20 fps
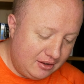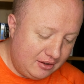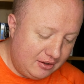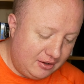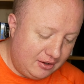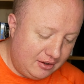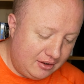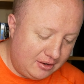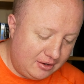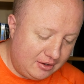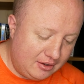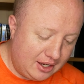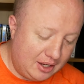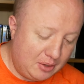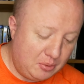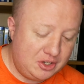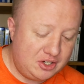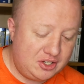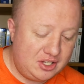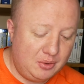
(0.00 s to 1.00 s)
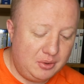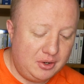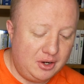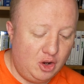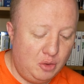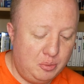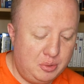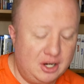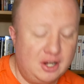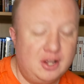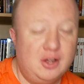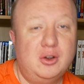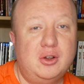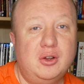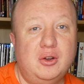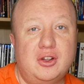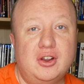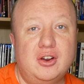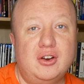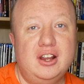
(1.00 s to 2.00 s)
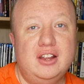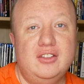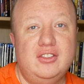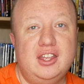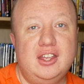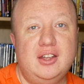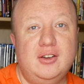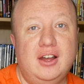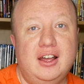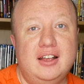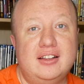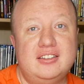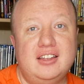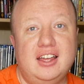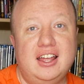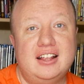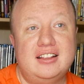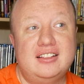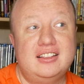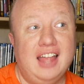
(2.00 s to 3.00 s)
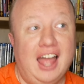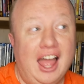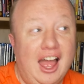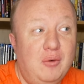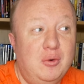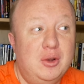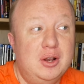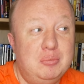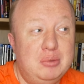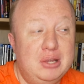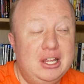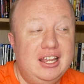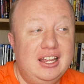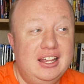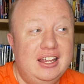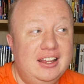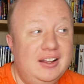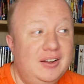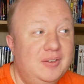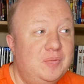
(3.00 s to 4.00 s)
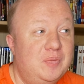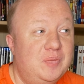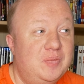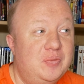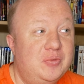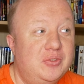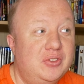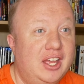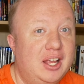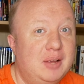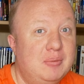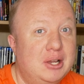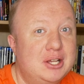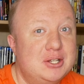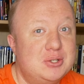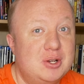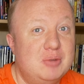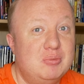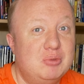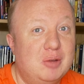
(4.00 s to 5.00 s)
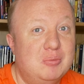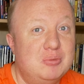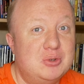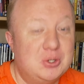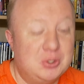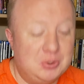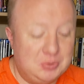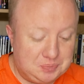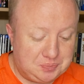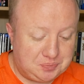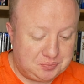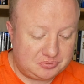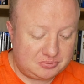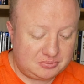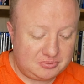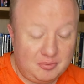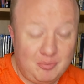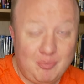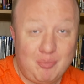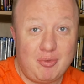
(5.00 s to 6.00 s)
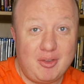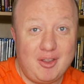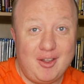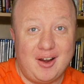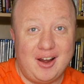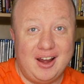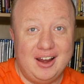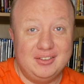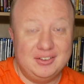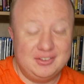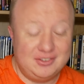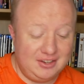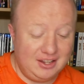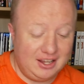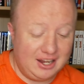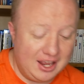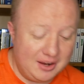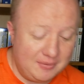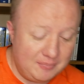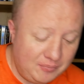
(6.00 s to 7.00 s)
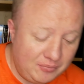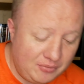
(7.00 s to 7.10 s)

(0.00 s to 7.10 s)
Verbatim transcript: Uh, I wish they would open a Coco curry in the U.S. Like that would be like my dream come true. All right, let's dig in.